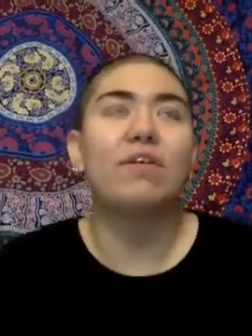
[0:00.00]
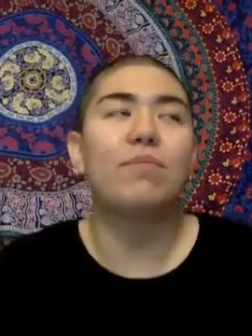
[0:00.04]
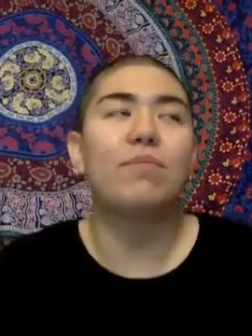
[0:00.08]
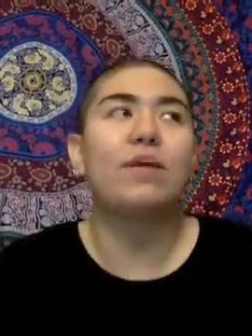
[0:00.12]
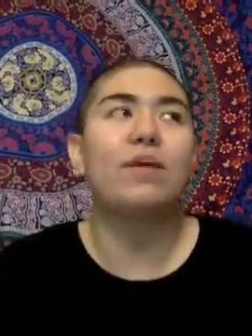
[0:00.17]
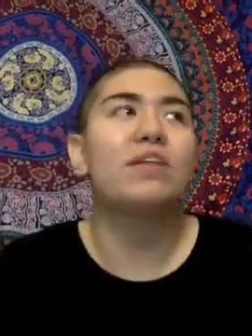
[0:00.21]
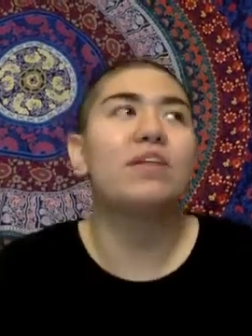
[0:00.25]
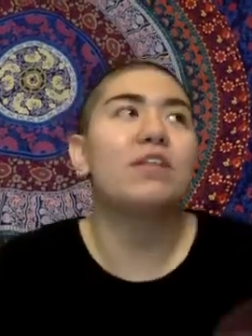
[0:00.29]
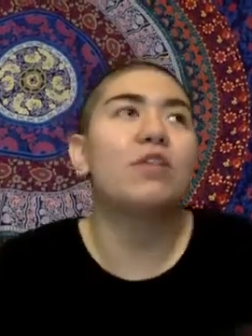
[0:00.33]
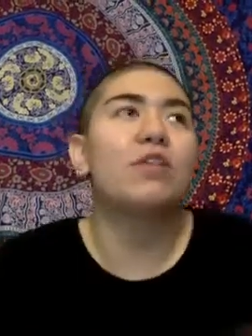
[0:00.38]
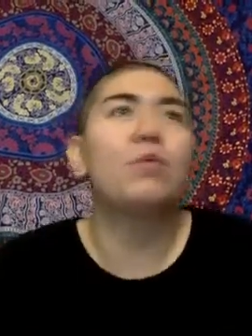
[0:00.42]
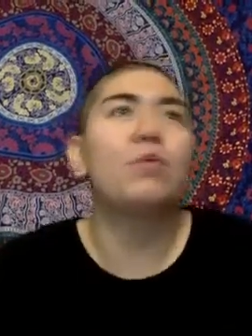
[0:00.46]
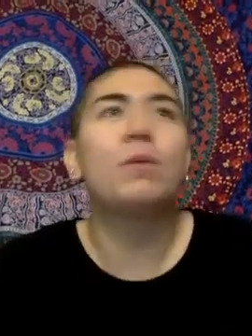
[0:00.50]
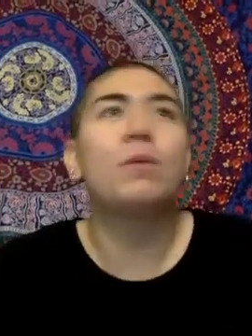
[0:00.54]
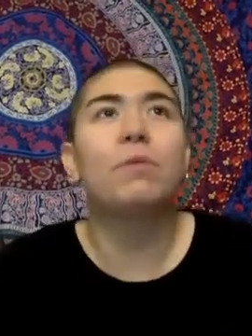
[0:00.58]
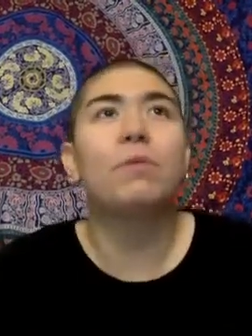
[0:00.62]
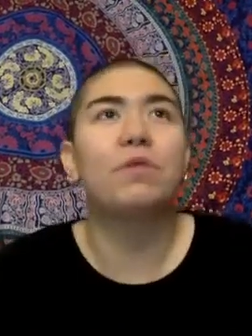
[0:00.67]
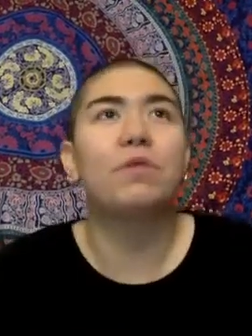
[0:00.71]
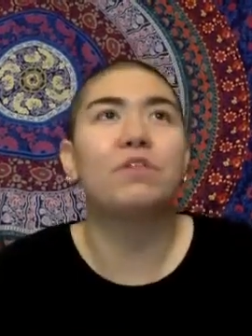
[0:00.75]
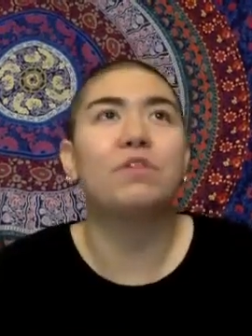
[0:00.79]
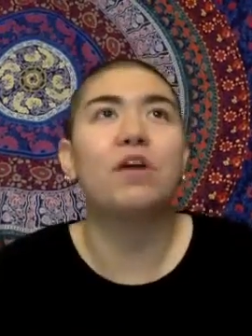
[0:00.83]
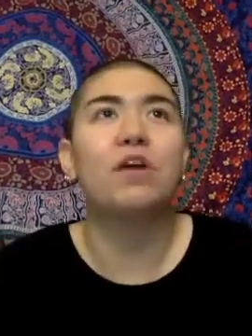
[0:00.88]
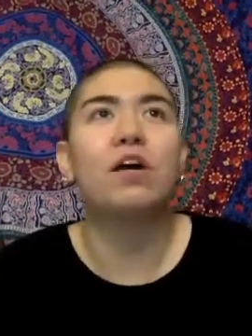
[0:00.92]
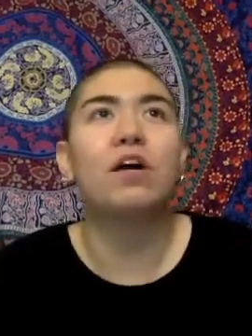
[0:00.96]
other people
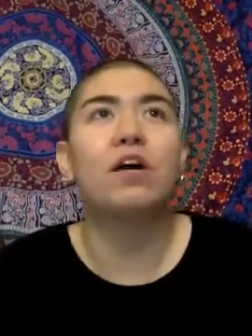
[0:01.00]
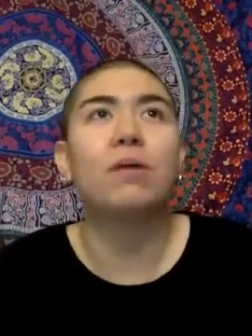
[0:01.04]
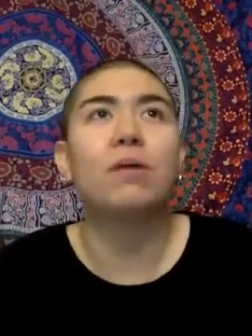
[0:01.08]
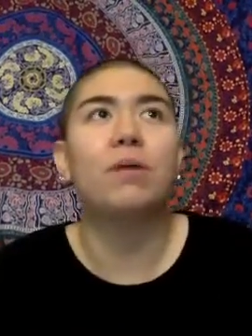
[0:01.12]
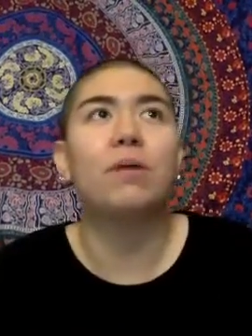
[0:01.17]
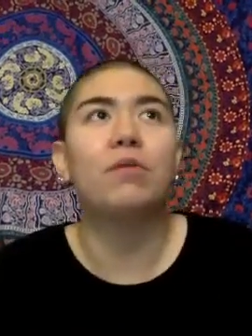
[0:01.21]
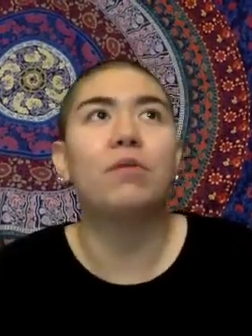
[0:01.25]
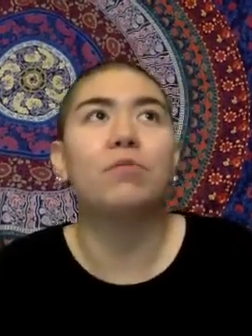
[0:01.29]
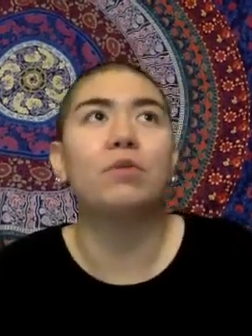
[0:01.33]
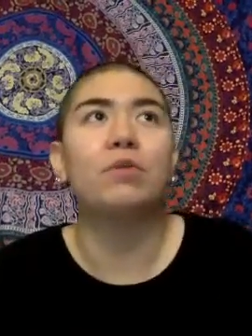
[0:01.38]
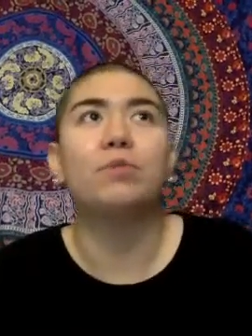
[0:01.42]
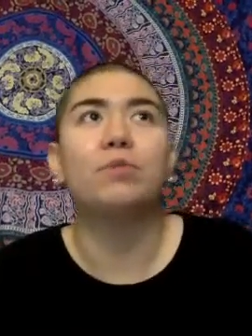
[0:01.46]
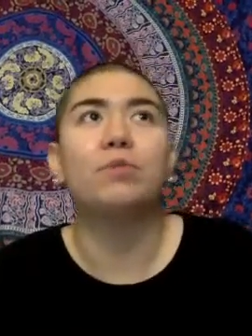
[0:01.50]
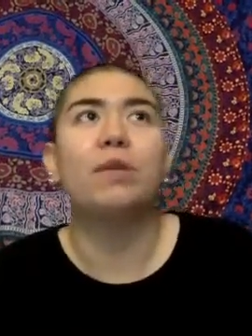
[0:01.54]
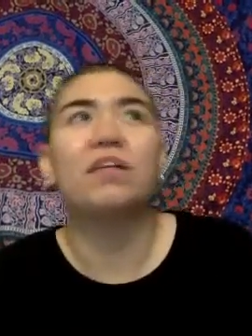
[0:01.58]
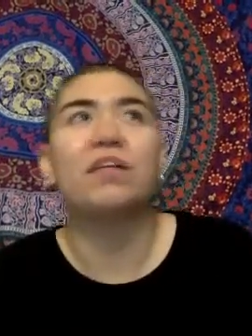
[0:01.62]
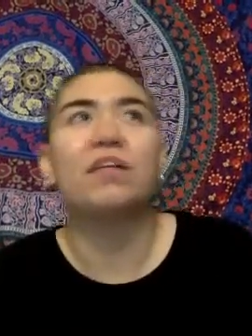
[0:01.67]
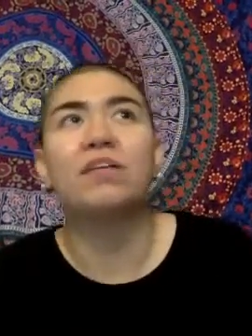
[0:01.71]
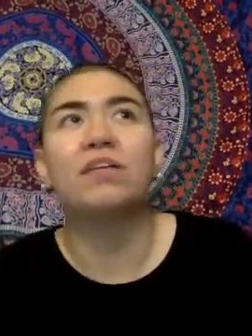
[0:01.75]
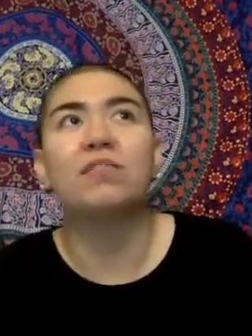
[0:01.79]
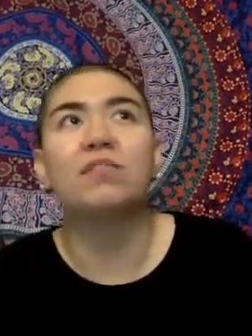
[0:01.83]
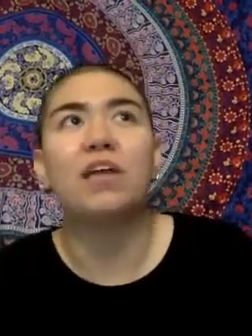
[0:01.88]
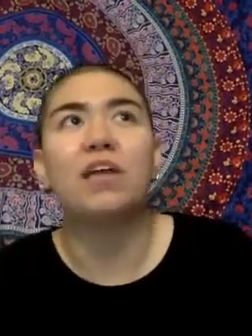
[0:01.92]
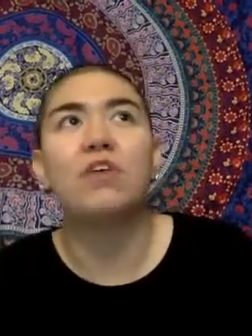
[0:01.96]
talk about
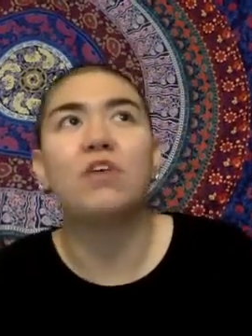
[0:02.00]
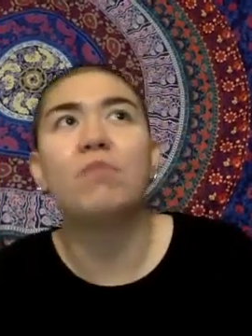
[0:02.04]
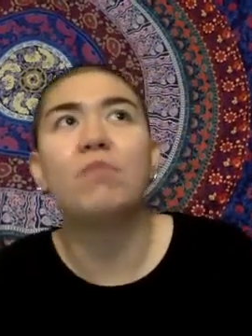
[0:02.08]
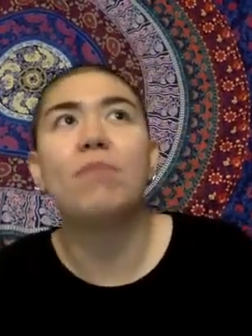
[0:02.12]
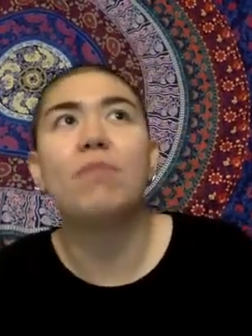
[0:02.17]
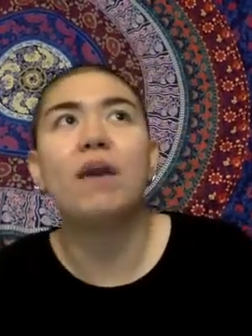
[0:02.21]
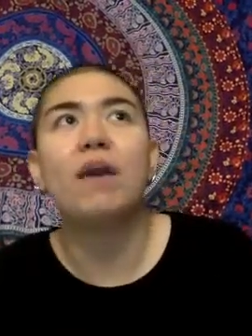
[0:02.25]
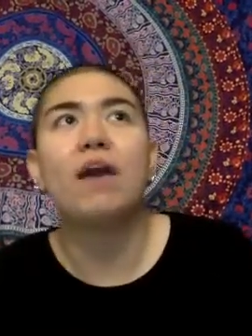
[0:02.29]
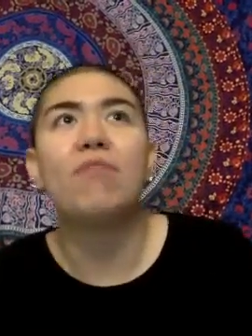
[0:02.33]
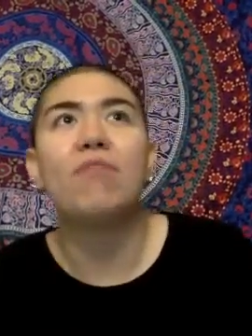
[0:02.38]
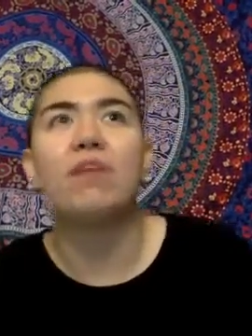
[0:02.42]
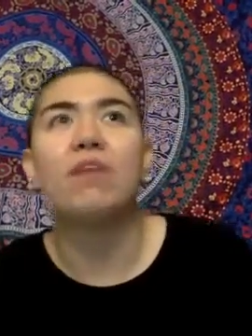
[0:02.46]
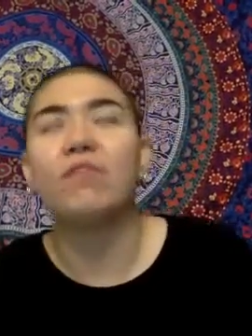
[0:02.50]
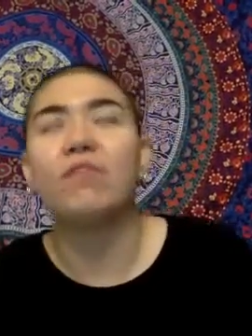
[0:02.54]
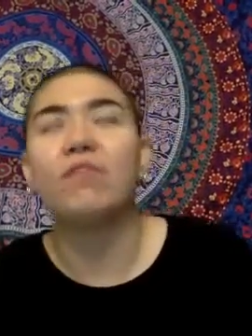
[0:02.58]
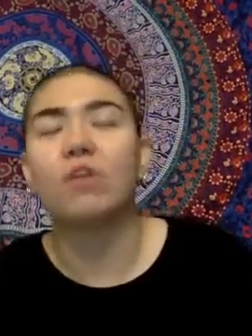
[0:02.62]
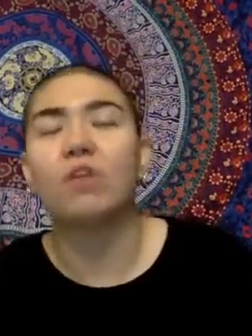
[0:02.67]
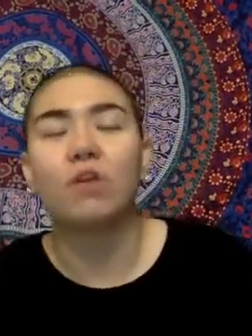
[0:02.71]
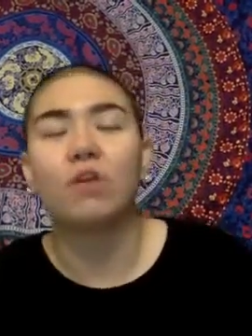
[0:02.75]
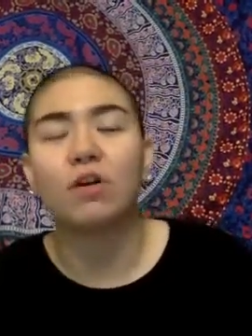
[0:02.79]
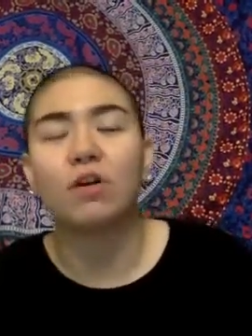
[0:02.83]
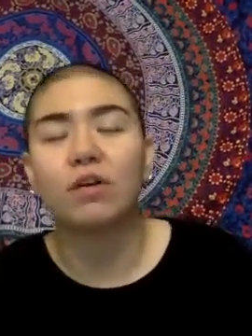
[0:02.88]
perspectives that you may have never heard of.